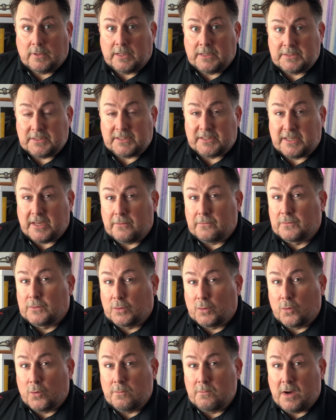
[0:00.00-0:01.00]
Is it safe to
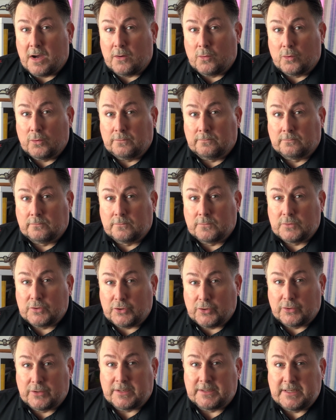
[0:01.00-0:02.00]
go on my own?
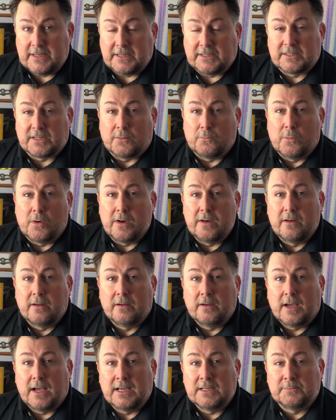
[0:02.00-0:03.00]
Should I take someone
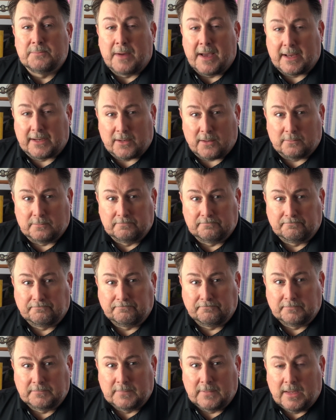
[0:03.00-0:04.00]
as backup?
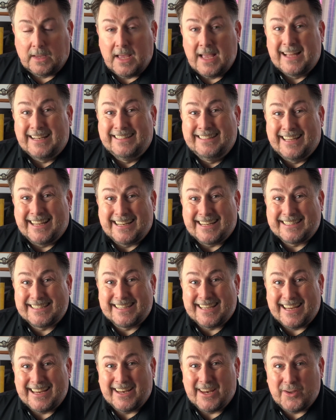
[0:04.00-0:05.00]
Did I
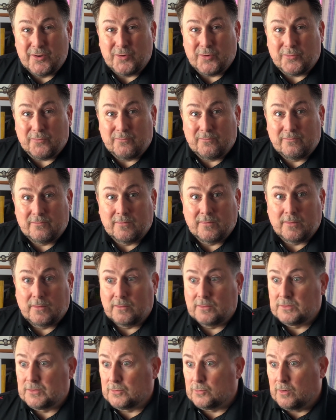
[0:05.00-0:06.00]
sign out?
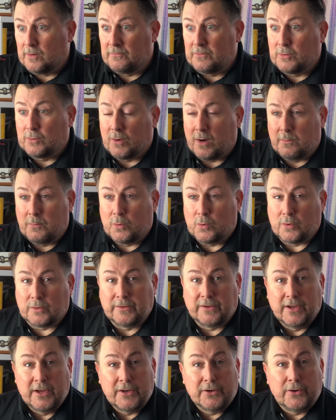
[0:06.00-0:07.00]
So have you got a board?
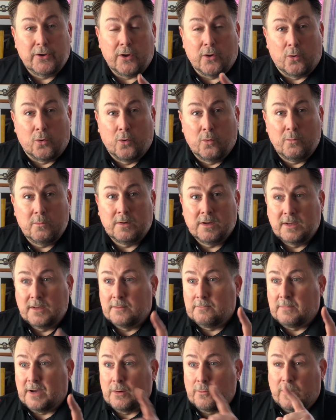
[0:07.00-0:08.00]
Now at home,
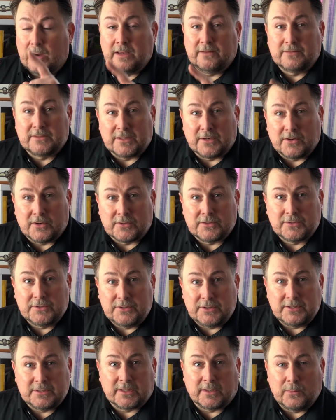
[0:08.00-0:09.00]
my wife's a nurse and
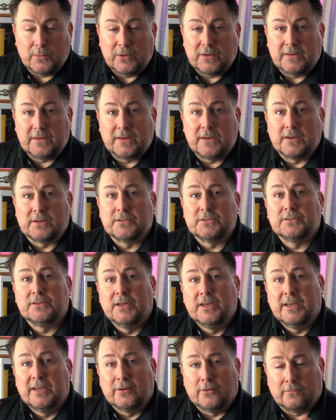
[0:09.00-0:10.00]
she's a community nurse.
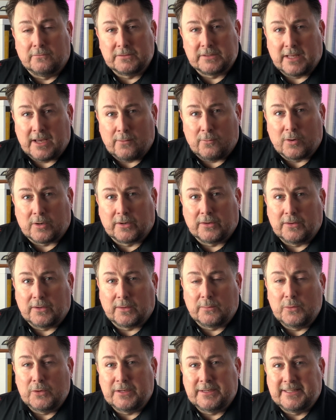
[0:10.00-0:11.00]
Obviously, I work in the
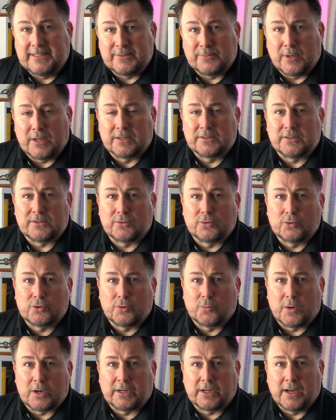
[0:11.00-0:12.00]
community as well as a social
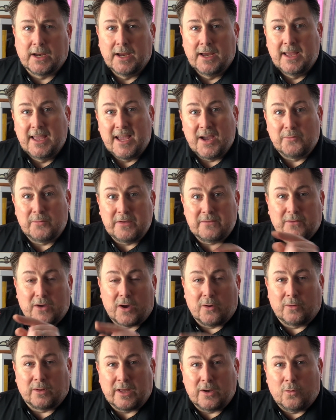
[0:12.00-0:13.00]
worker, and we've got a
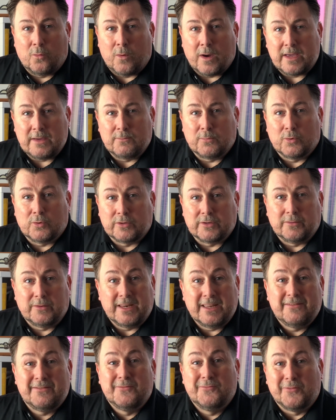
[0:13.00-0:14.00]
little whiteboard, and
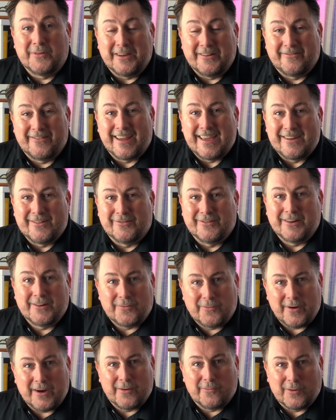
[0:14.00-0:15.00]
even we write on it
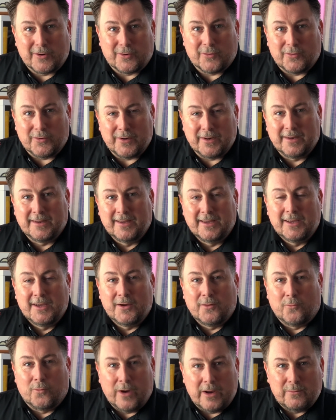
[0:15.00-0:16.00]
where we're going,
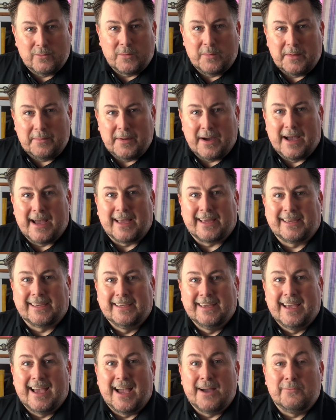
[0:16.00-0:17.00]
when we'll be back,
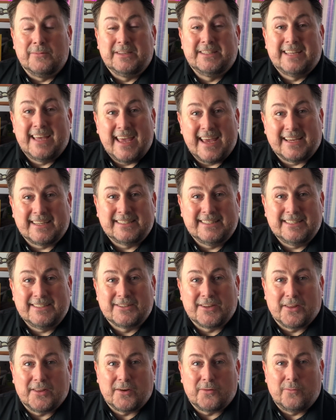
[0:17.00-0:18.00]
and we text each
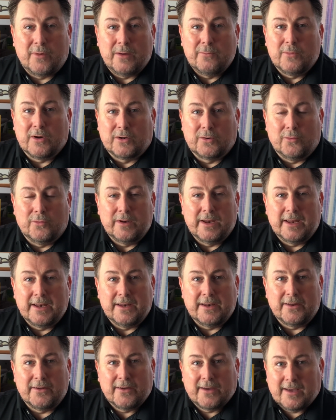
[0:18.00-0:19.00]
other when we're going in and
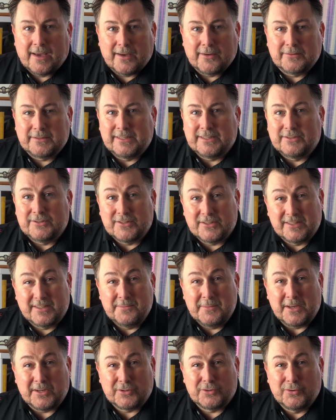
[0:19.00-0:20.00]
out of houses just to
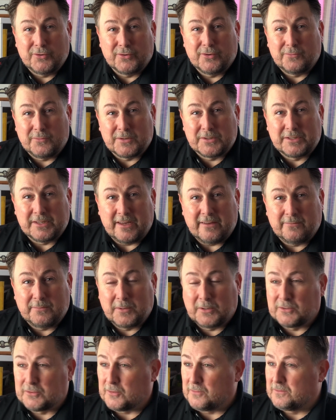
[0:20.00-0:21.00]
make sure that we're safe,
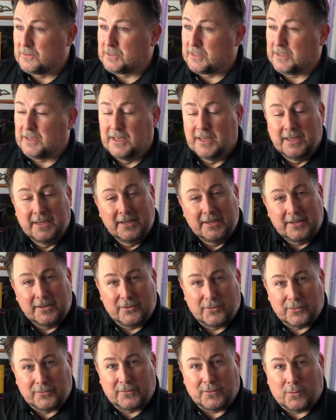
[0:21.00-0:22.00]
because obviously, you're
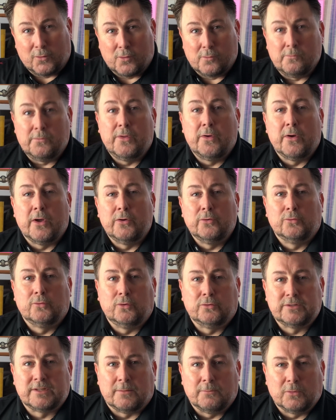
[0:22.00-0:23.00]
not at home. Now, I know
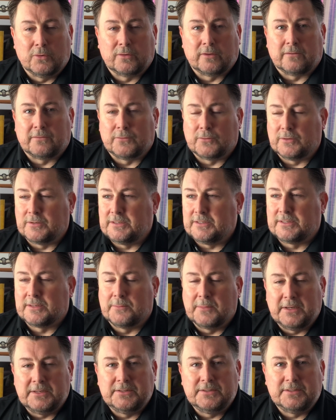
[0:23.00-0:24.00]
some local authorities, some
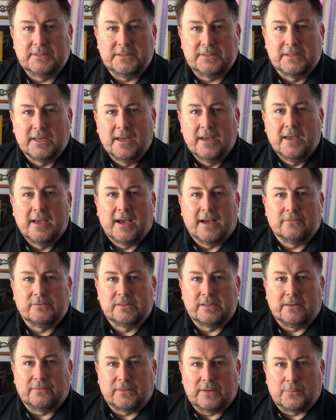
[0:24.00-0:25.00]
agencies have
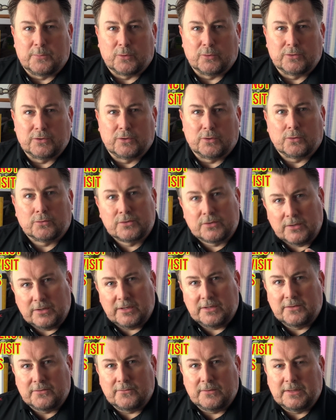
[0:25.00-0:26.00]
safety protocols, so you need
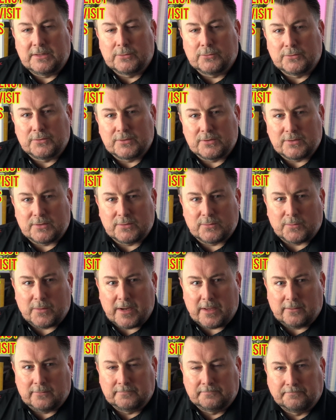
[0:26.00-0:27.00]
to read those as well.